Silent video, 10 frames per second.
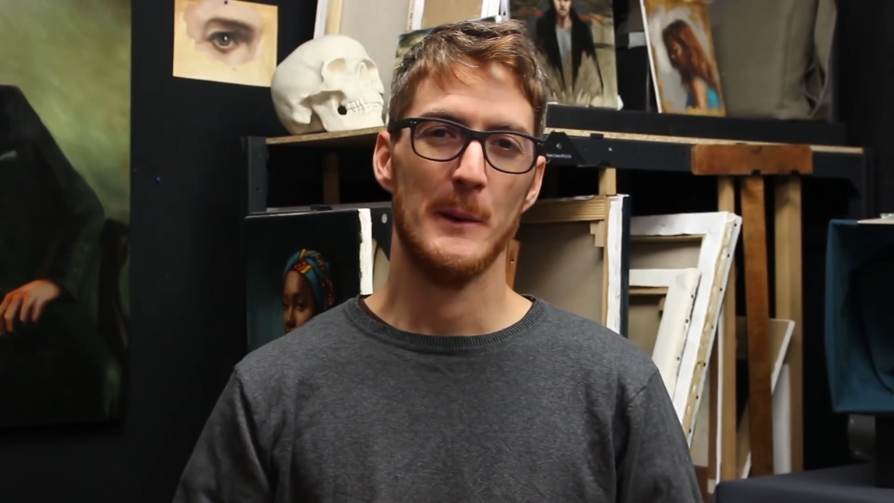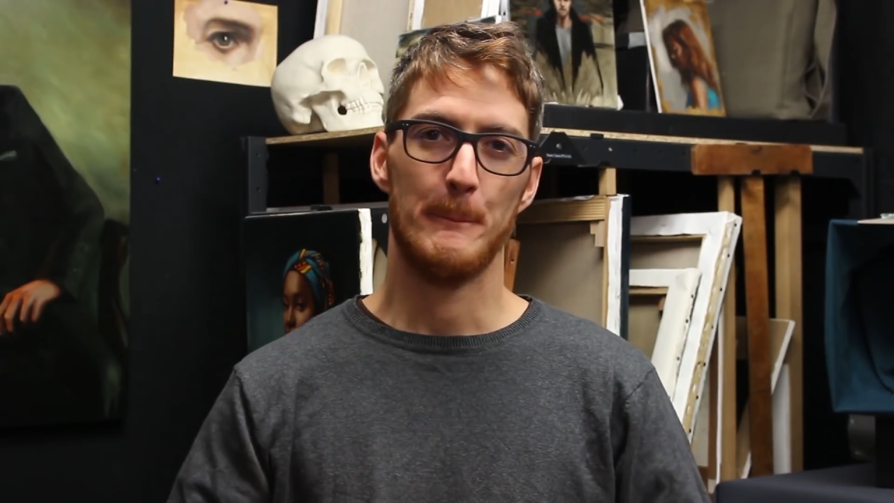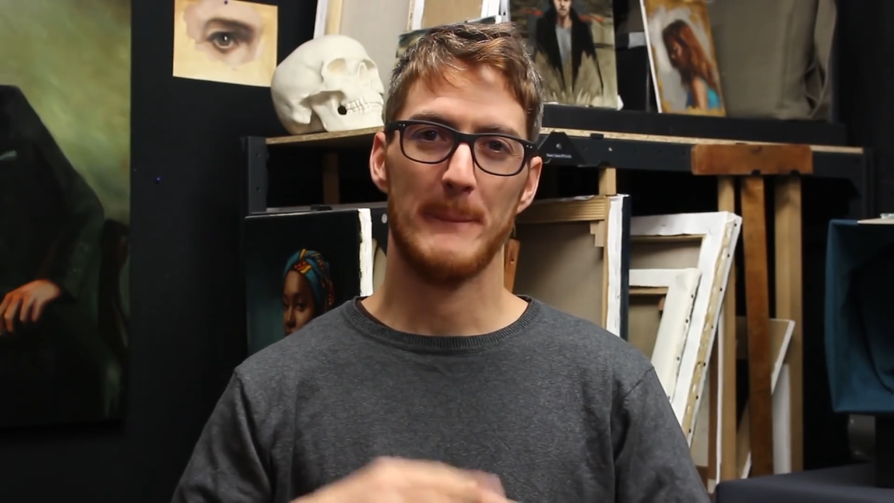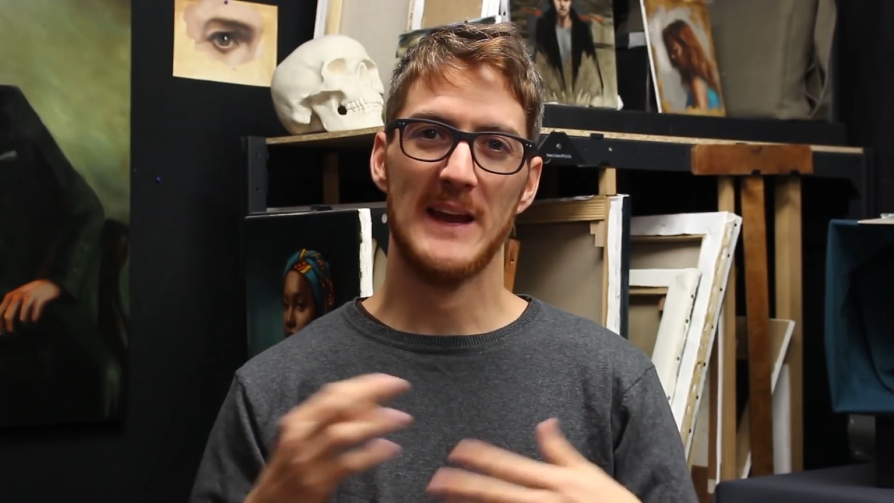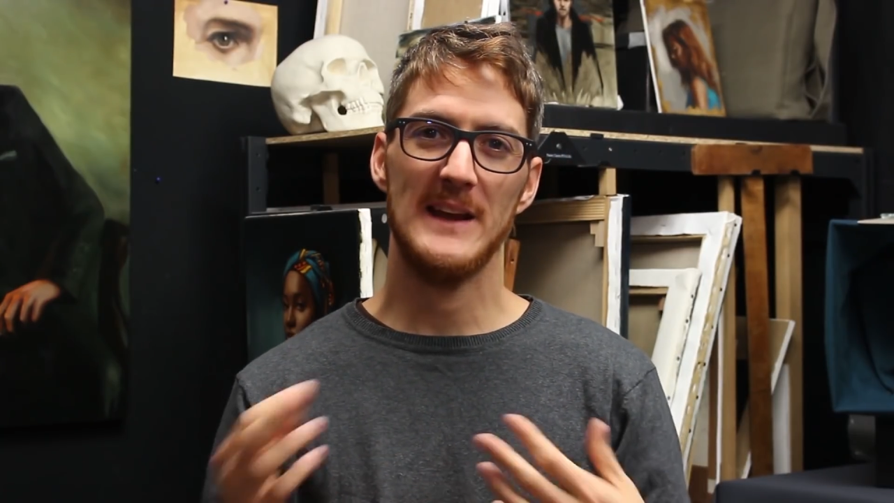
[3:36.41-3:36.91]

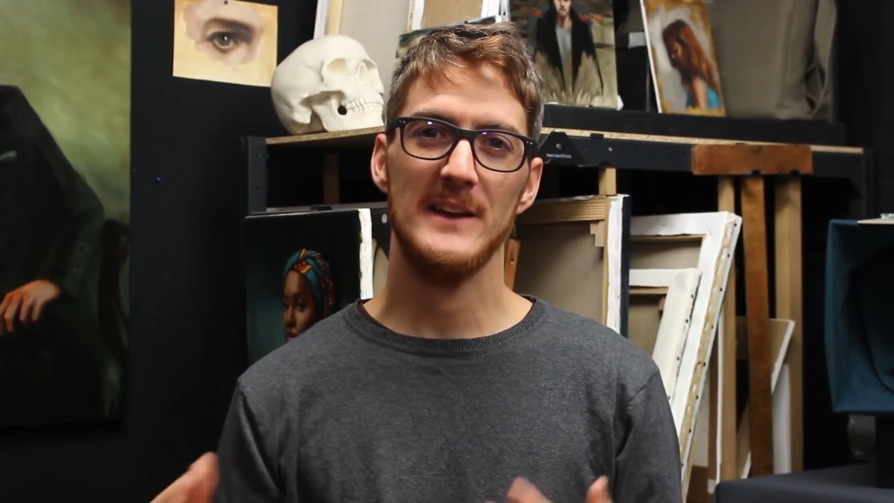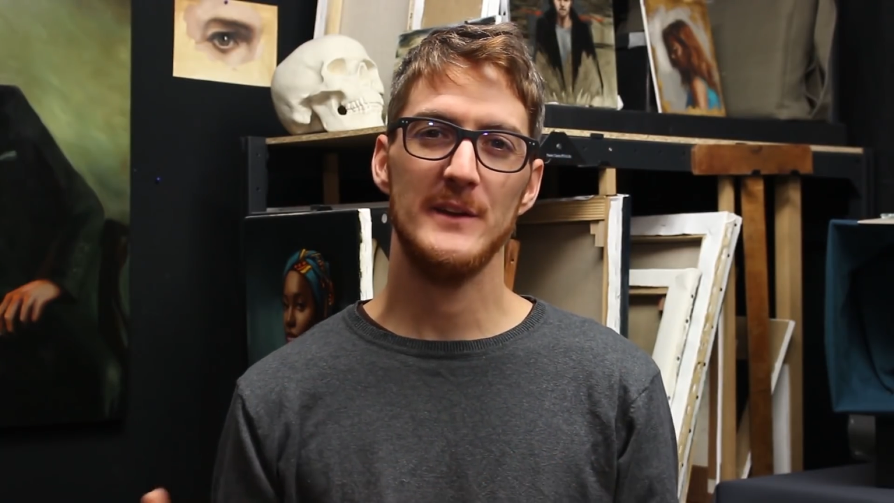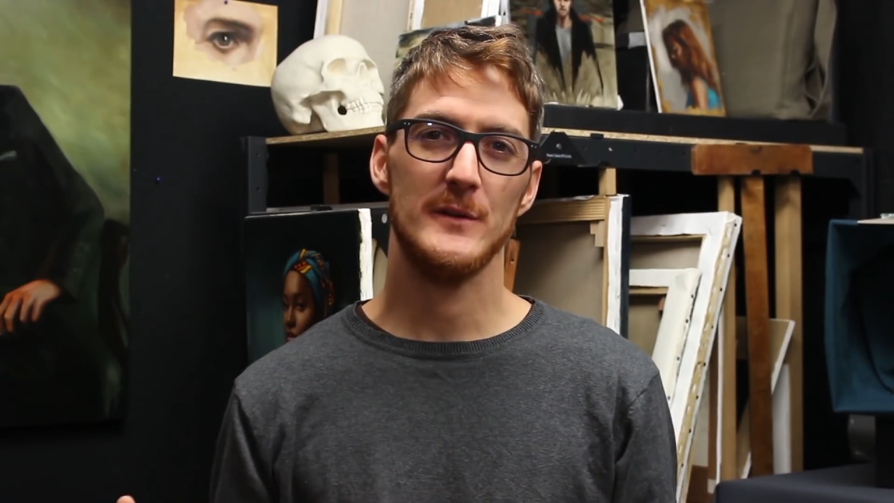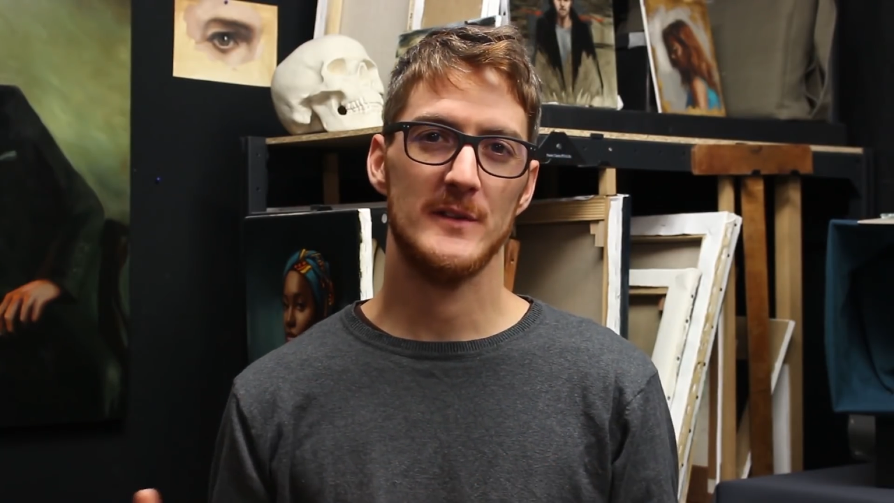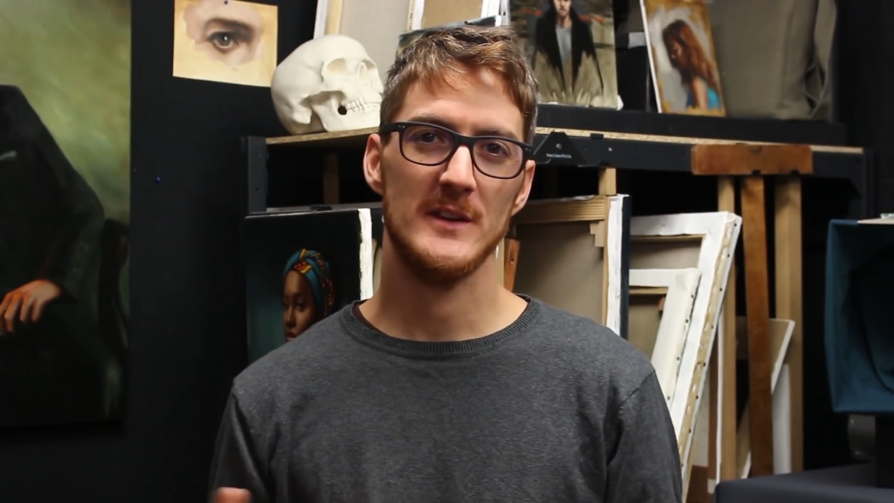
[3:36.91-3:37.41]
mainly
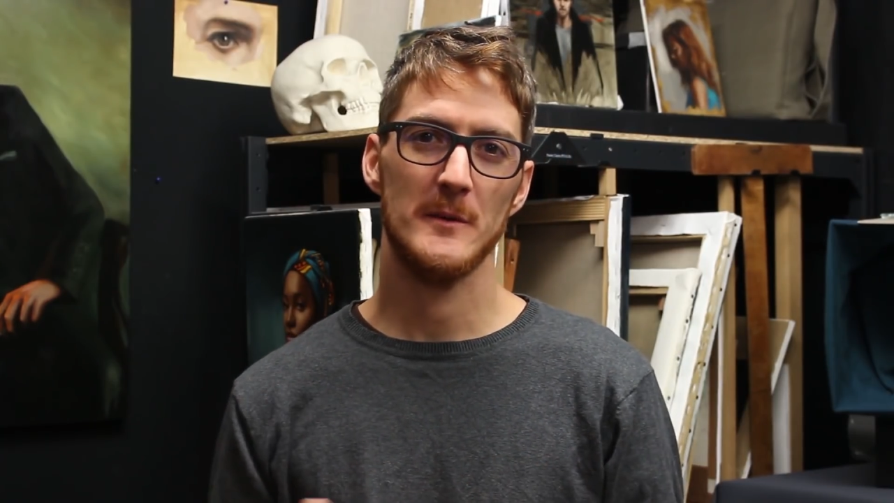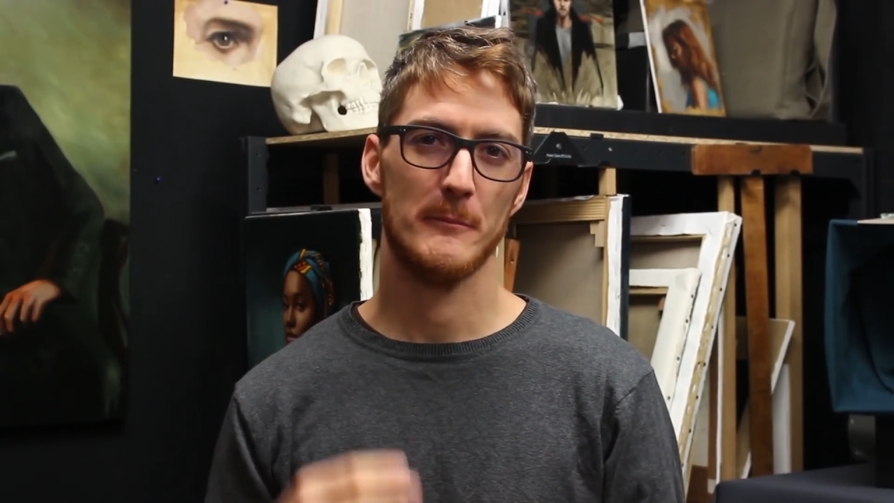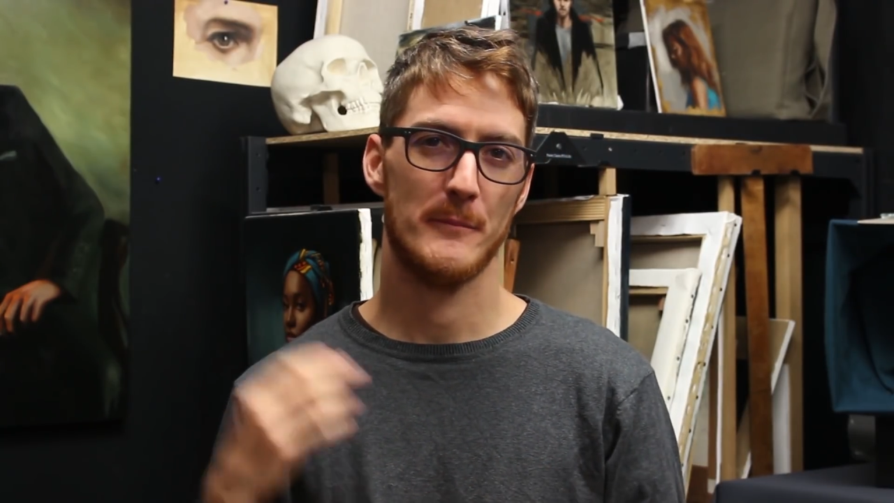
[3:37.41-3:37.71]
using